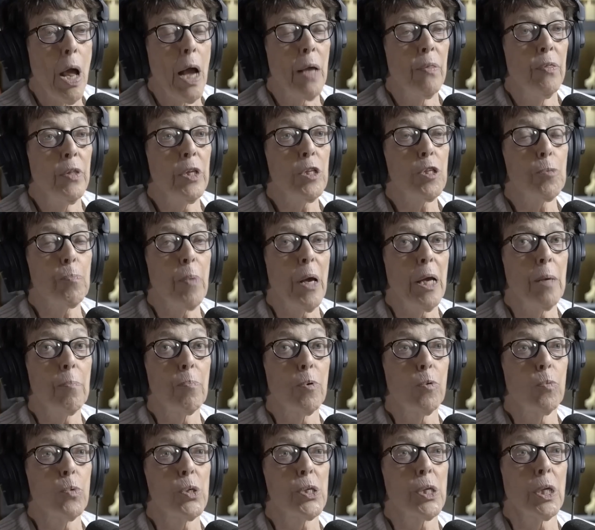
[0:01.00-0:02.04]
And this
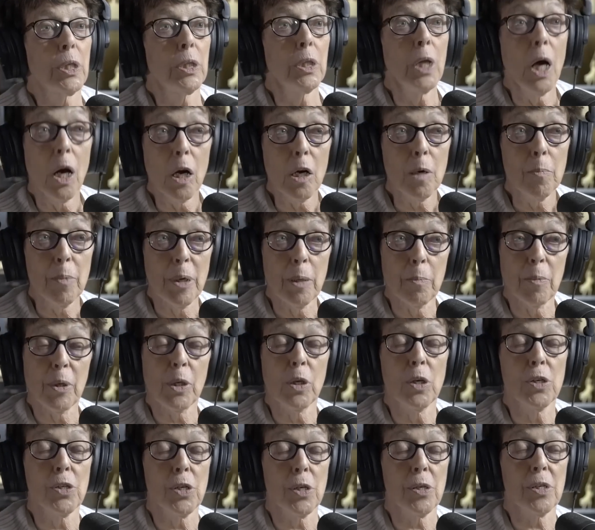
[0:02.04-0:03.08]
paper was alarming
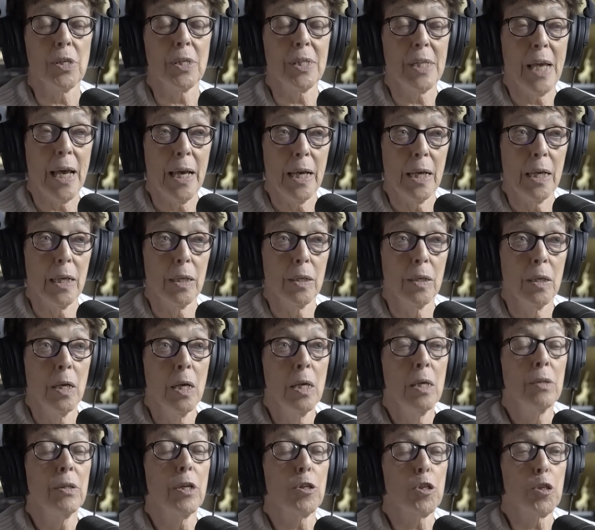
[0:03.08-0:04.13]
because it said
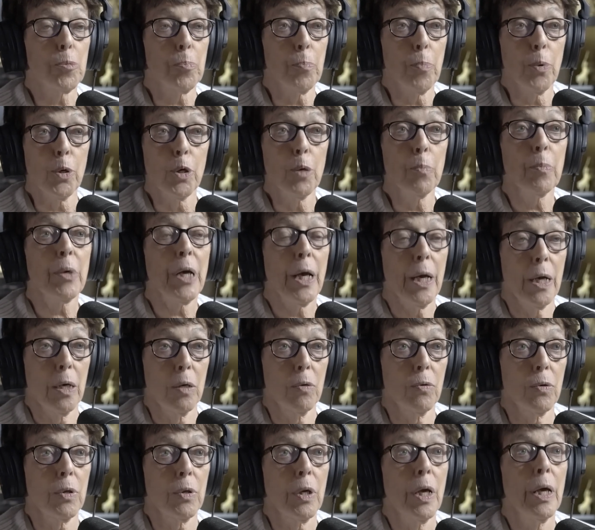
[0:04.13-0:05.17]
that sperm
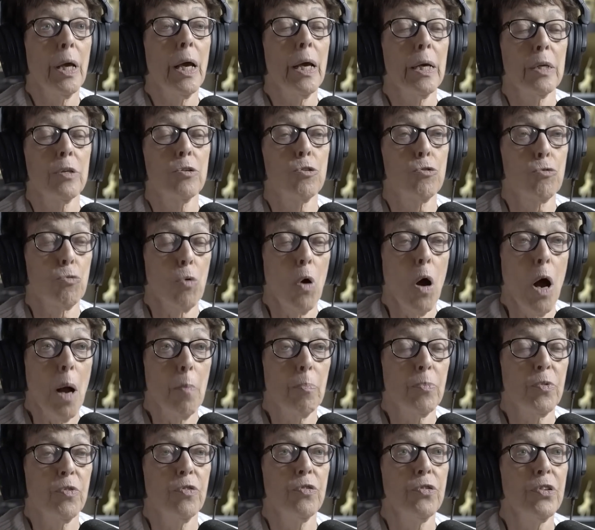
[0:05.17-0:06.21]
count had
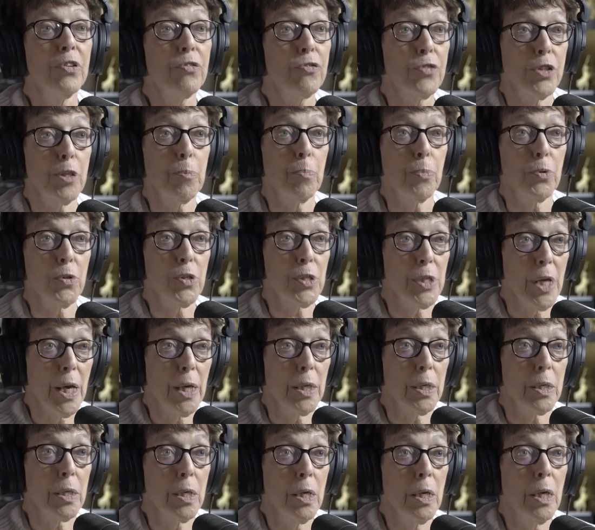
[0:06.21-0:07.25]
dropped 50%
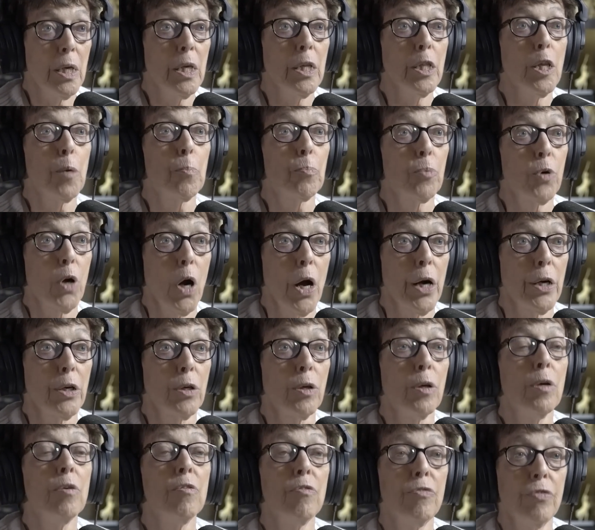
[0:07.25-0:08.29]
in the
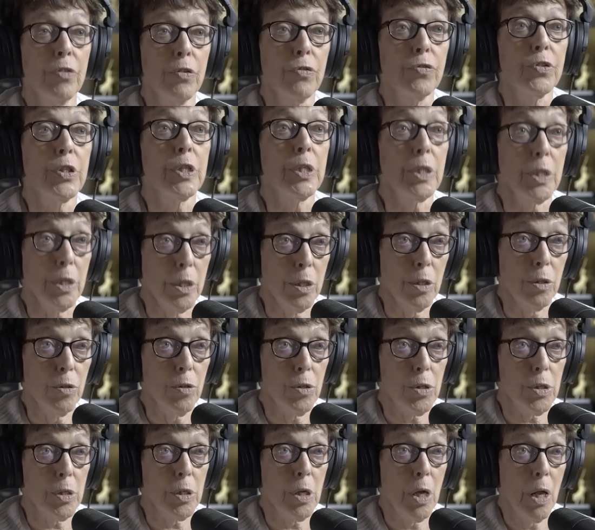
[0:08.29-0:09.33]
prior 50
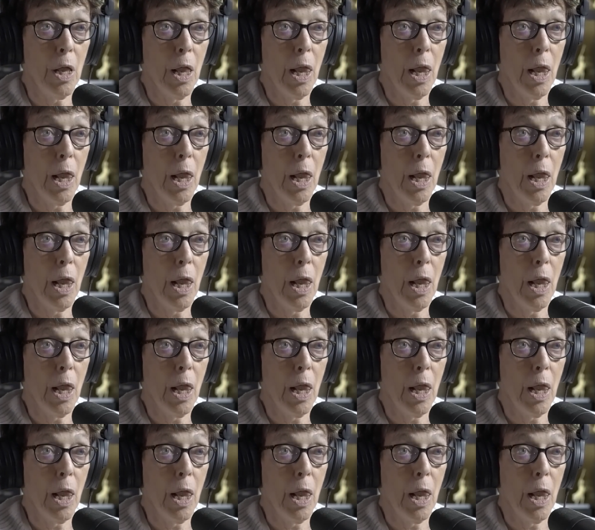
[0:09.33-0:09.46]
years.